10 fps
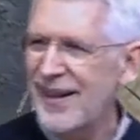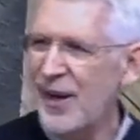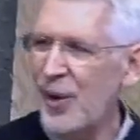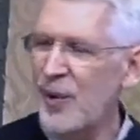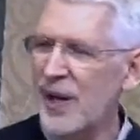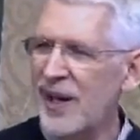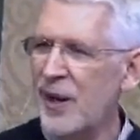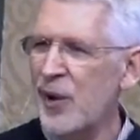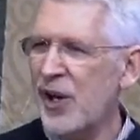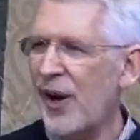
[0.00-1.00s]
You know, we,
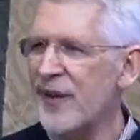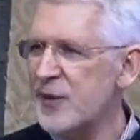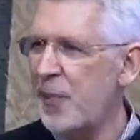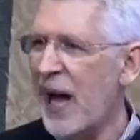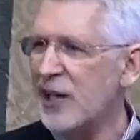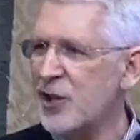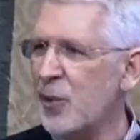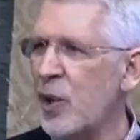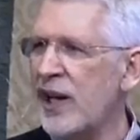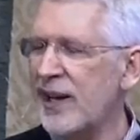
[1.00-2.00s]
again, we call this
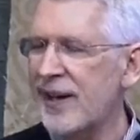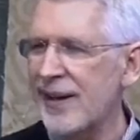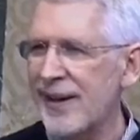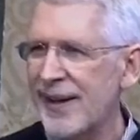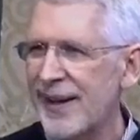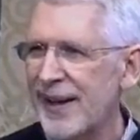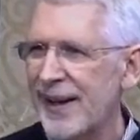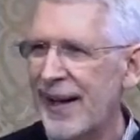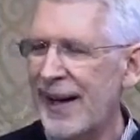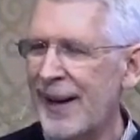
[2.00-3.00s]
Passion Week
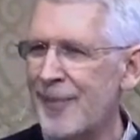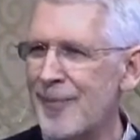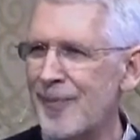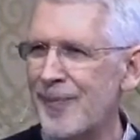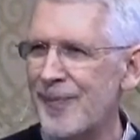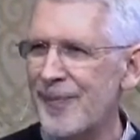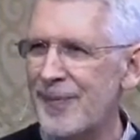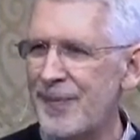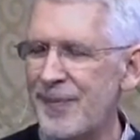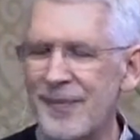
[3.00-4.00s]
um,
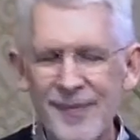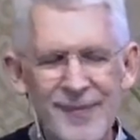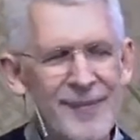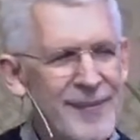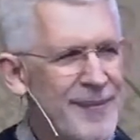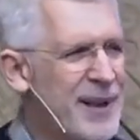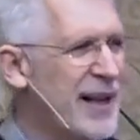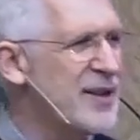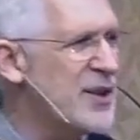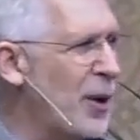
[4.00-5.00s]

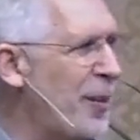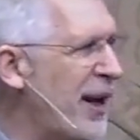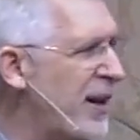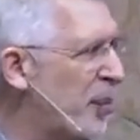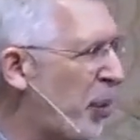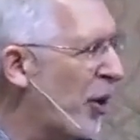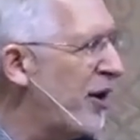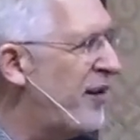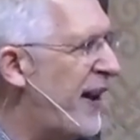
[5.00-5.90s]
because so many important